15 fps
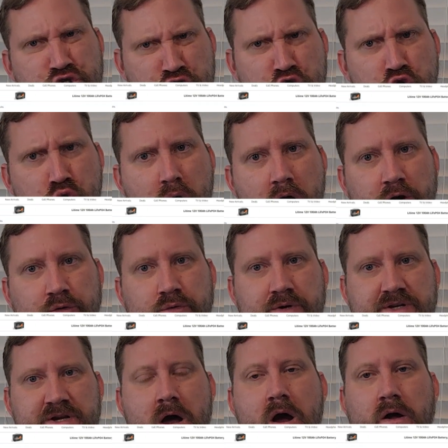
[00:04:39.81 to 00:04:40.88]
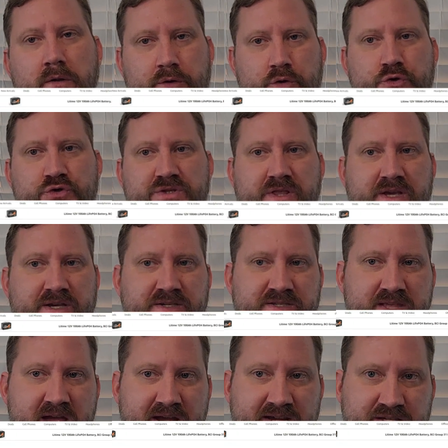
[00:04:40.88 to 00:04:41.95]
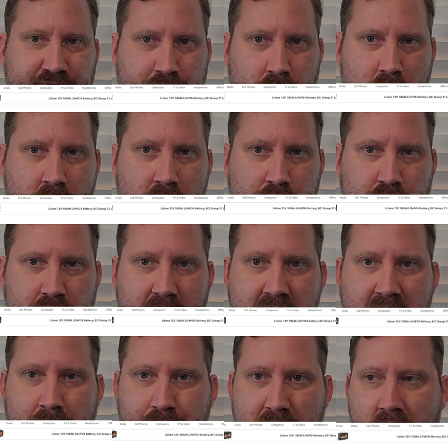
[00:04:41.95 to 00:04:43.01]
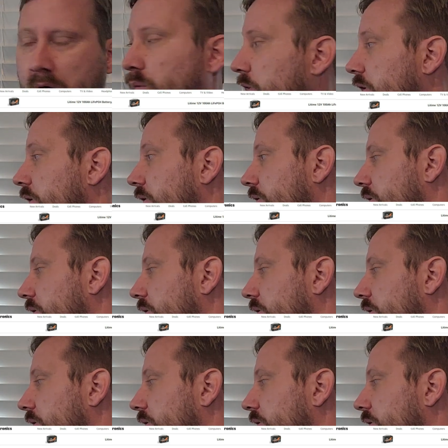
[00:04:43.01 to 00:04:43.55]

$200 these days for 100 amp hour.